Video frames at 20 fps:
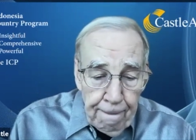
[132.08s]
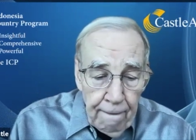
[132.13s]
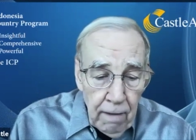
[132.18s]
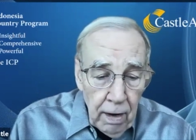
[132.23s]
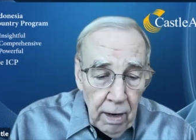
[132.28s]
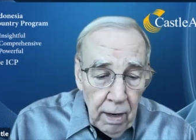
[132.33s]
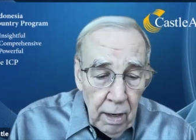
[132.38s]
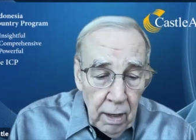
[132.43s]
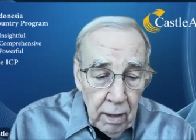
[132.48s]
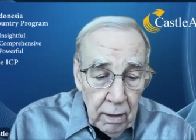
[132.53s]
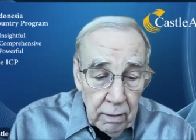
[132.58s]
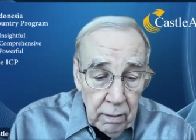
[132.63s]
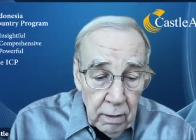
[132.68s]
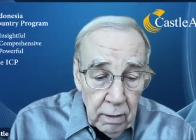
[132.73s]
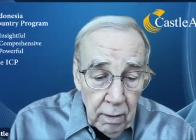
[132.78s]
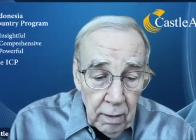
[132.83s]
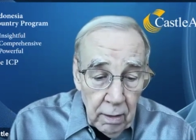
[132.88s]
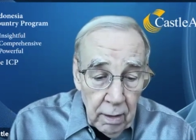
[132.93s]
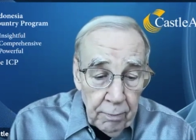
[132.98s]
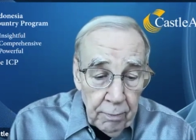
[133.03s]
uh,
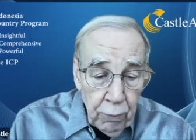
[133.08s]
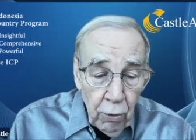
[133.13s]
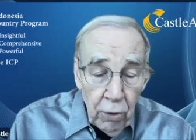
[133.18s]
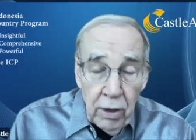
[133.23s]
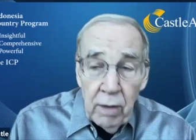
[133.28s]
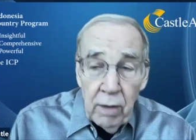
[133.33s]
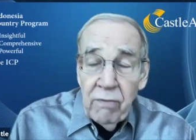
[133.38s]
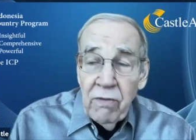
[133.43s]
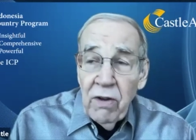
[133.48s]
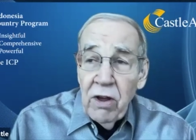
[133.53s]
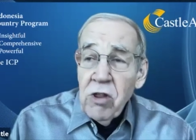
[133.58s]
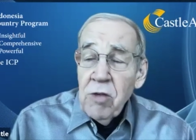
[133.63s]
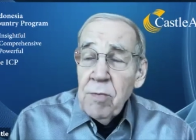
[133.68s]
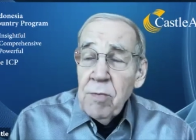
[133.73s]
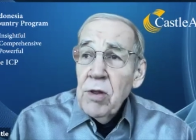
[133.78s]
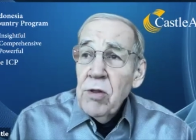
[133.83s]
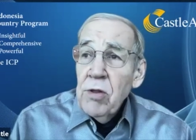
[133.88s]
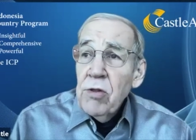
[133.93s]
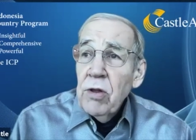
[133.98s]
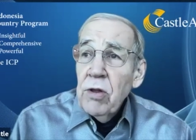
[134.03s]
important
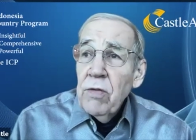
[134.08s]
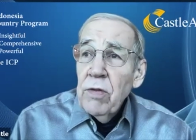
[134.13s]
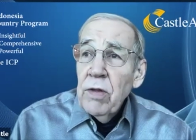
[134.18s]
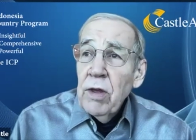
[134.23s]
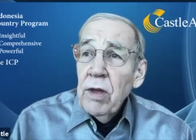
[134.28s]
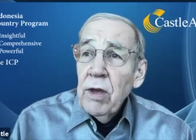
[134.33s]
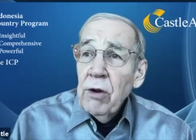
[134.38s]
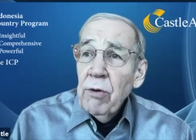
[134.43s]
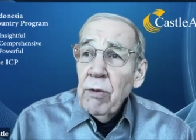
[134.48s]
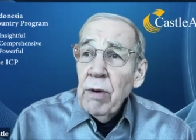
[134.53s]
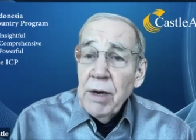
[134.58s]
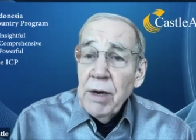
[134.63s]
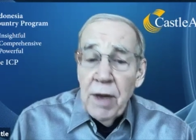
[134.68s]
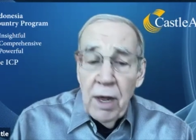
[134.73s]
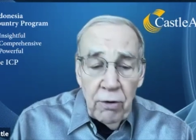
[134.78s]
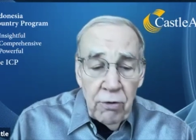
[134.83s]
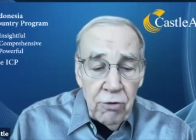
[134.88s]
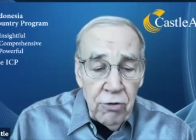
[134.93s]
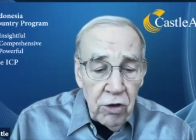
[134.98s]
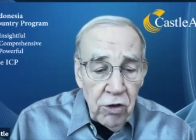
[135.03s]
investments in the green
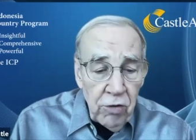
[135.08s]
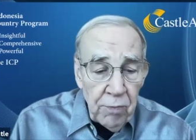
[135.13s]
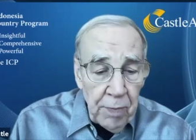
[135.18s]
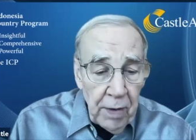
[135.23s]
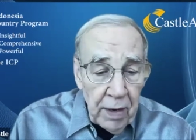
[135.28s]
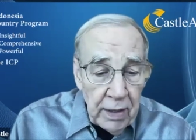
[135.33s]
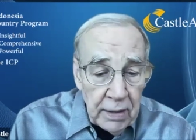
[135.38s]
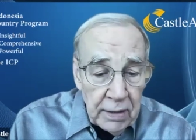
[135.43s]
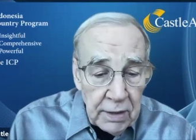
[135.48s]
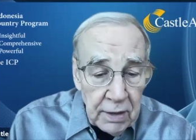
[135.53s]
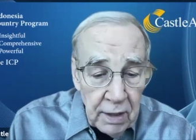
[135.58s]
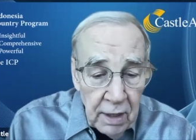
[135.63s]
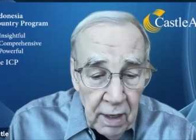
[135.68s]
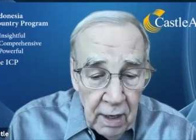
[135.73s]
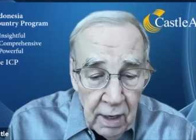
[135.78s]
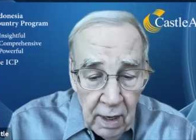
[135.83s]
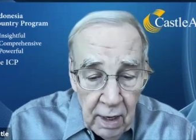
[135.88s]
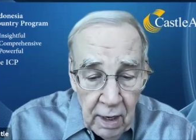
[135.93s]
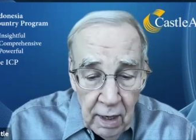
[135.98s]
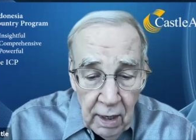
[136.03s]
energy space.
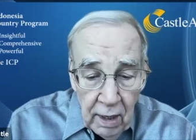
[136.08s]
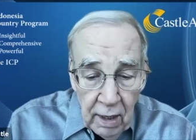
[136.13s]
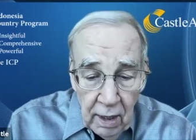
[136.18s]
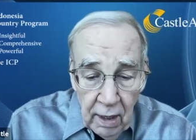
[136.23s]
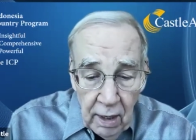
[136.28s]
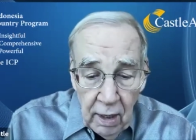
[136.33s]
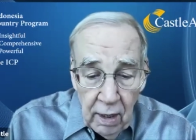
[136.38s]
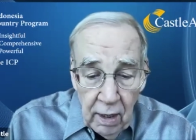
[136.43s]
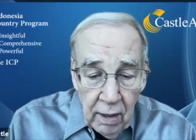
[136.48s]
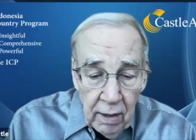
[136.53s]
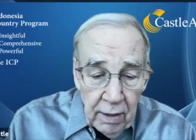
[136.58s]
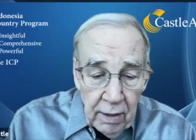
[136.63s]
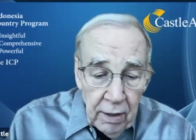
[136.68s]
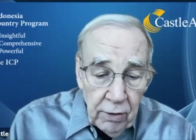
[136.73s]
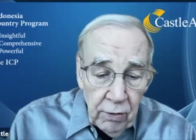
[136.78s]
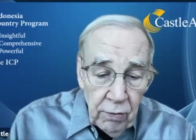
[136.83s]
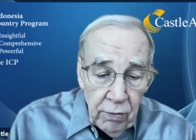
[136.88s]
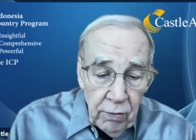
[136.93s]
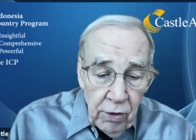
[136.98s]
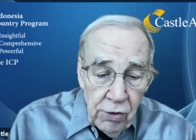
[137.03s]
Uh,
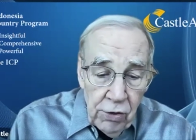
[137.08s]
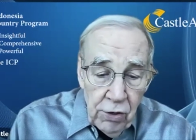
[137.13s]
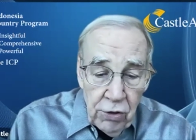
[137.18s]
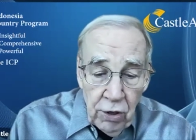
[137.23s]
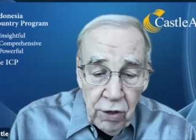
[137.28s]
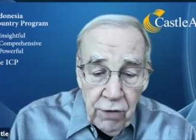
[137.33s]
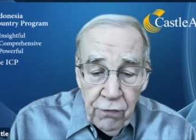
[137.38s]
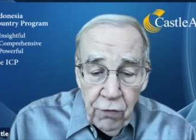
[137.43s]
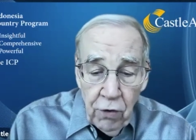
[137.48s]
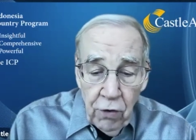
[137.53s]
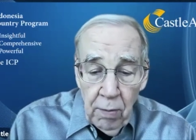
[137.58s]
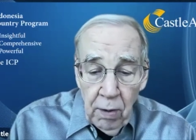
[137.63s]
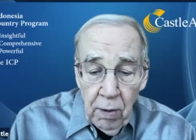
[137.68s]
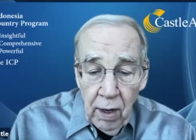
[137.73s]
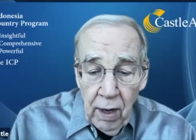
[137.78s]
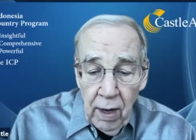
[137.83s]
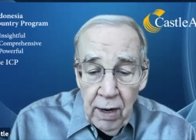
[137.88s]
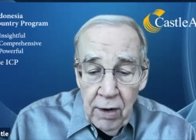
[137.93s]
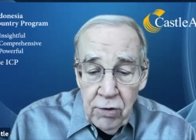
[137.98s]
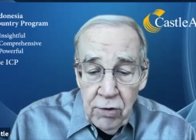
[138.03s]
Indonesia just
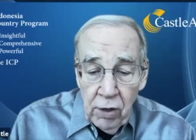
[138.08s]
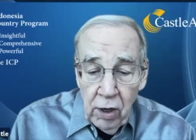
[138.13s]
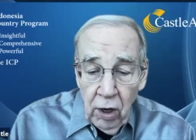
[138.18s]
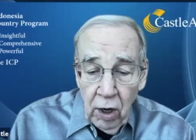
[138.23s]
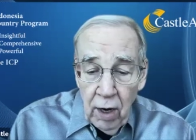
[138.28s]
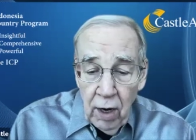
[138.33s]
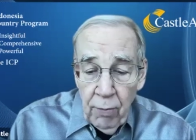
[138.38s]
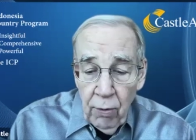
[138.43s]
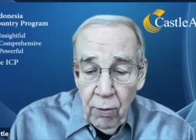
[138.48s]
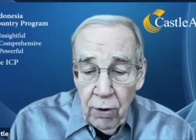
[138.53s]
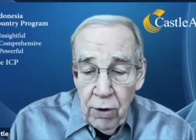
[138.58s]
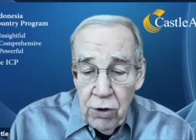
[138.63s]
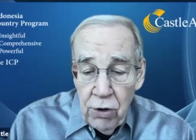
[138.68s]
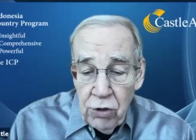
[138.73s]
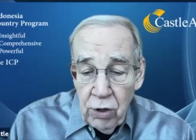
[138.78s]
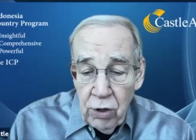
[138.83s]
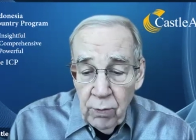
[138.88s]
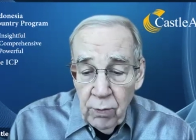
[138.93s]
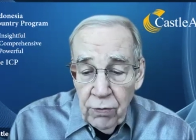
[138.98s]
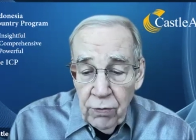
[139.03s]
formalized a
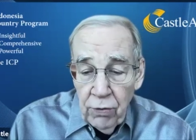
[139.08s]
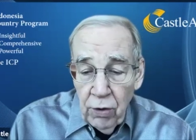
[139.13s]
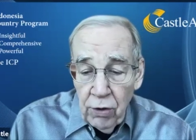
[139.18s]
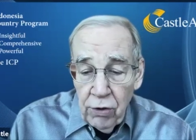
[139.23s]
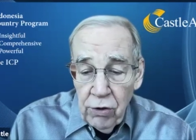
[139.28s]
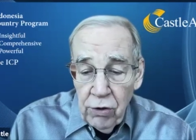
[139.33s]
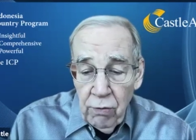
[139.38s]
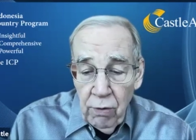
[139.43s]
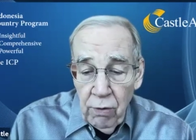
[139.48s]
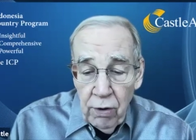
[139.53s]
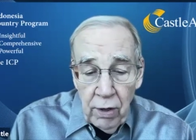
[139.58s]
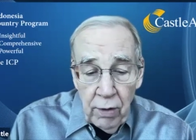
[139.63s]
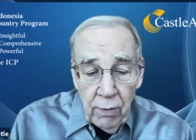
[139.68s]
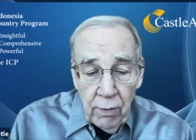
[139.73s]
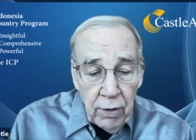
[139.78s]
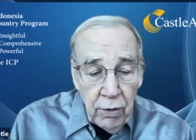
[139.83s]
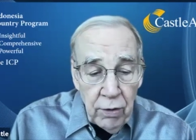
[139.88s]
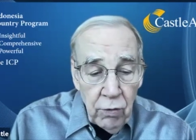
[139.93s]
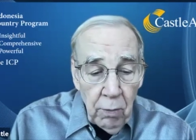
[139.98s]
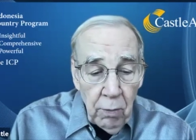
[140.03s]
collaboration with the Australian
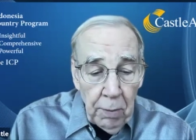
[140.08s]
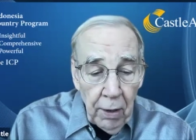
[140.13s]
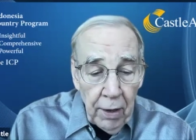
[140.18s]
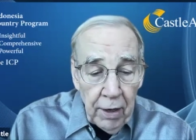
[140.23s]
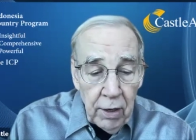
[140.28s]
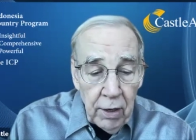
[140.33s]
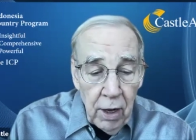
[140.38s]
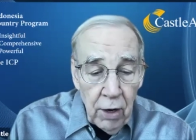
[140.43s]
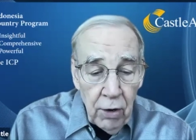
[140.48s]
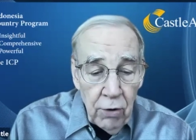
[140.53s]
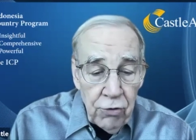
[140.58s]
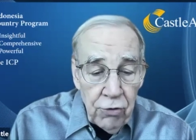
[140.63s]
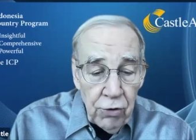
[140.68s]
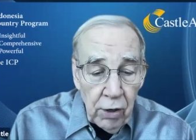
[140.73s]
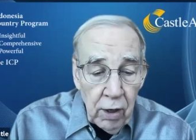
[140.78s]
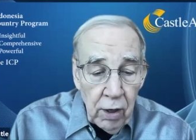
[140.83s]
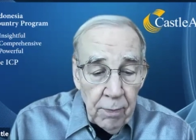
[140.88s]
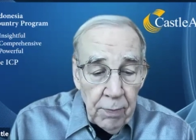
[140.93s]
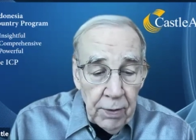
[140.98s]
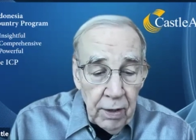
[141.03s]
renewable energy
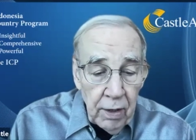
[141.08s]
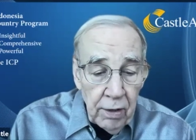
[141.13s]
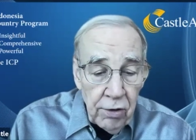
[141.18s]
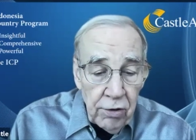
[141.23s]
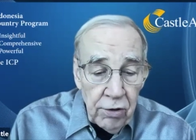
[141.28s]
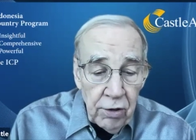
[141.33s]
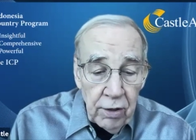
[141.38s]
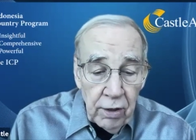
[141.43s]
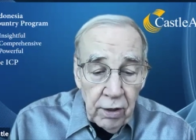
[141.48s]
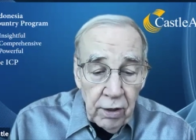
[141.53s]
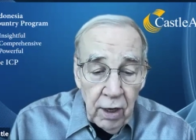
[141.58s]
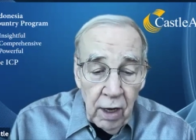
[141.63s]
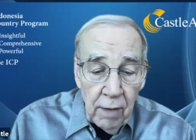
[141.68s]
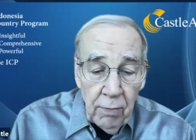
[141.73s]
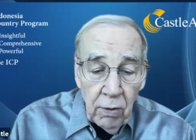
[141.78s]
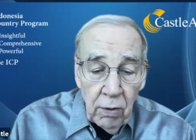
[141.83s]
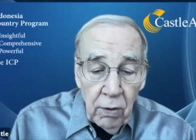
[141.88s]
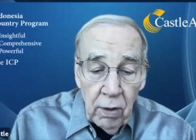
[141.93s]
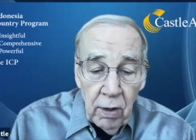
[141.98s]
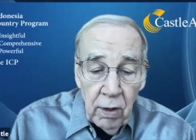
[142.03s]
company Sun
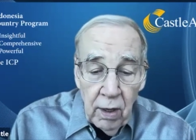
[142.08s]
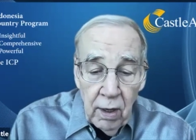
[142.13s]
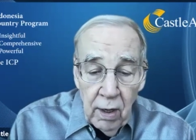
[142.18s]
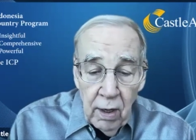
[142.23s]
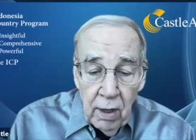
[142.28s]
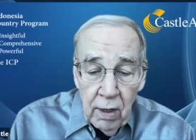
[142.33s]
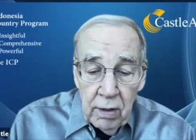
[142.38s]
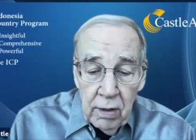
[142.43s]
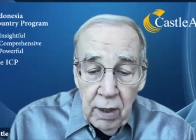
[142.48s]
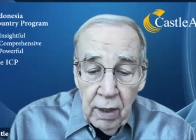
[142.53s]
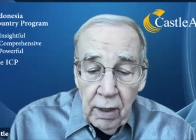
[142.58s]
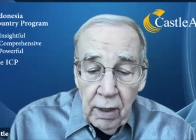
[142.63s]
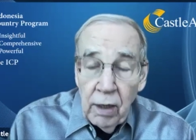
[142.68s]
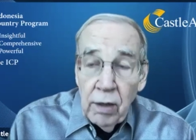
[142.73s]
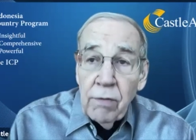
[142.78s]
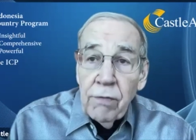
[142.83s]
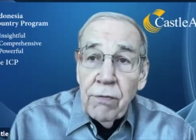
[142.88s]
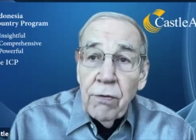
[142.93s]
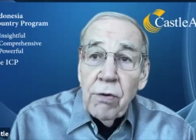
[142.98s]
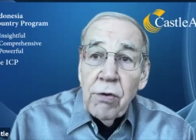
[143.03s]
Cable, taking
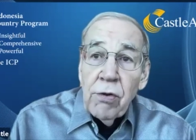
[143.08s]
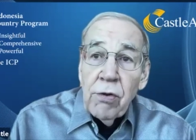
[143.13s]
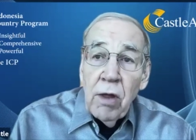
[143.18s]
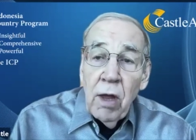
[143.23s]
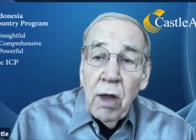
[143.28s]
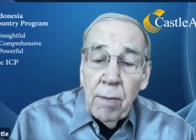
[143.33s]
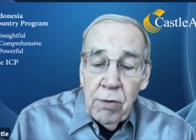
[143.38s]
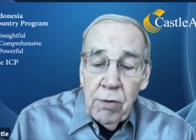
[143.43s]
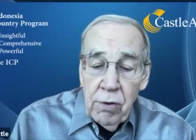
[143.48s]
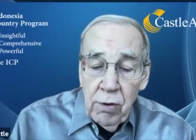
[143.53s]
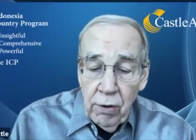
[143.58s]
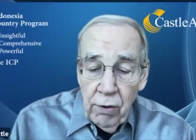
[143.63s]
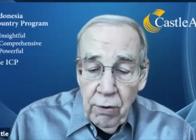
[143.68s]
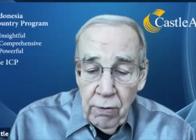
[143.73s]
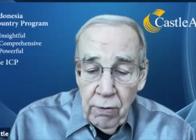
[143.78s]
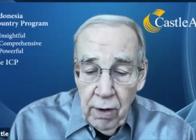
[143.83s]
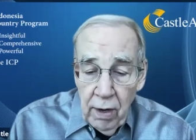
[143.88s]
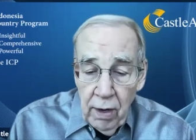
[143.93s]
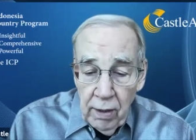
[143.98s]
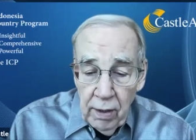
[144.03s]
the first steps to
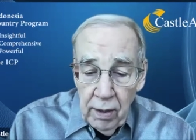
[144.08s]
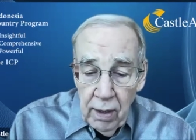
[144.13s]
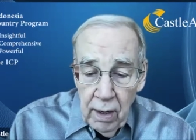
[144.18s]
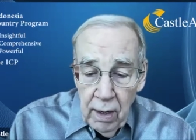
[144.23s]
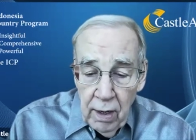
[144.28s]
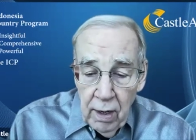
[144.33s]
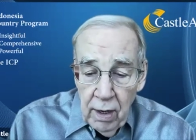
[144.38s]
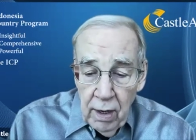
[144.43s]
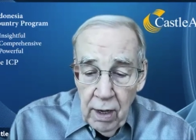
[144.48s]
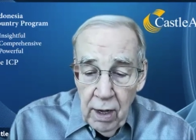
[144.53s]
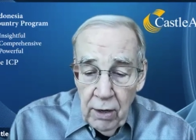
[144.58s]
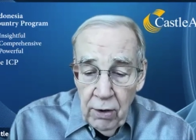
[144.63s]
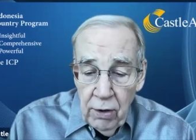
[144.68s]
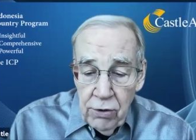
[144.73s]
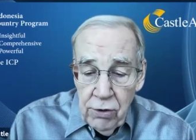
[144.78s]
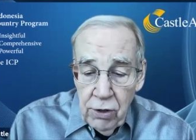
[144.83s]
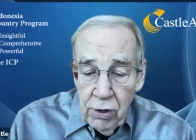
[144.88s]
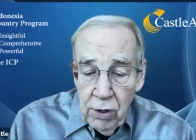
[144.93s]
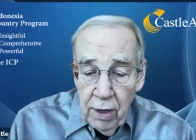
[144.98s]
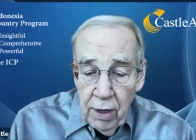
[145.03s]
create
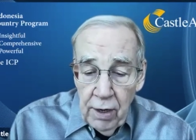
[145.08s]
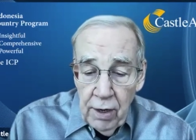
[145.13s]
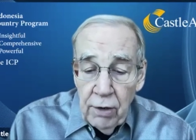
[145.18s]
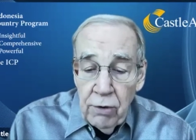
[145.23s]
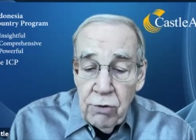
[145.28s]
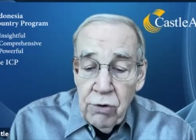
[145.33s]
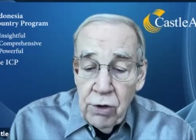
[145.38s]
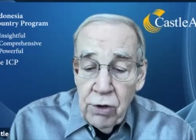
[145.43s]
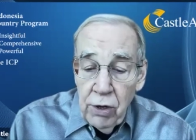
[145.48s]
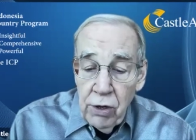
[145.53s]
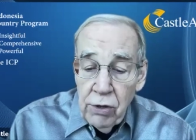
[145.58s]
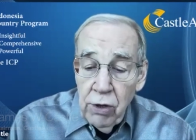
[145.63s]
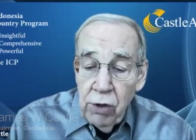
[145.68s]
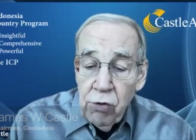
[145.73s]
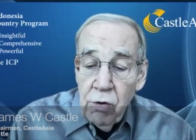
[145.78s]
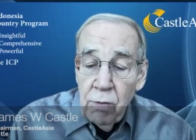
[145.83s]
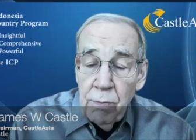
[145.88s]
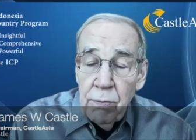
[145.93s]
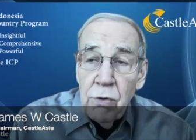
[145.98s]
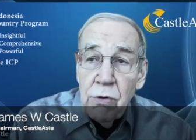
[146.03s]
energy, an energy
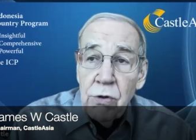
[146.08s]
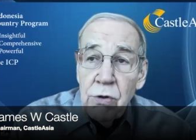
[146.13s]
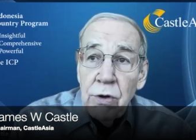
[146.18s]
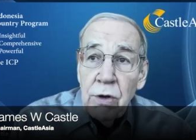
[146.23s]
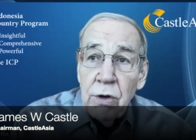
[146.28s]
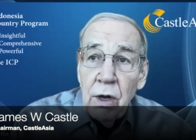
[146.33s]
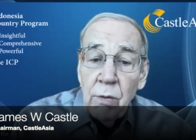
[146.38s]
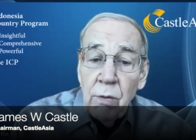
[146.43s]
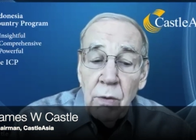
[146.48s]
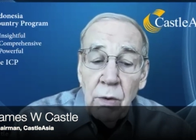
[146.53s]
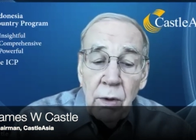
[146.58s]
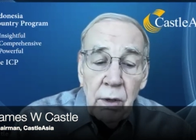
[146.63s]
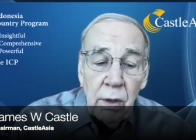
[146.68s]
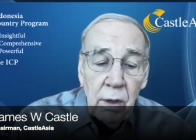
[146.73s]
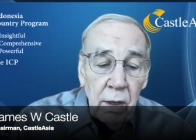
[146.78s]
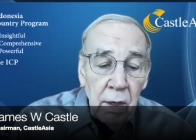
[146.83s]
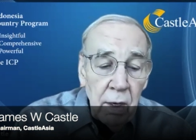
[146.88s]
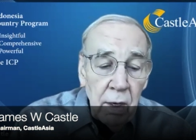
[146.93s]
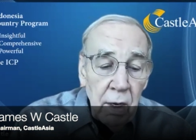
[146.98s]
distribution network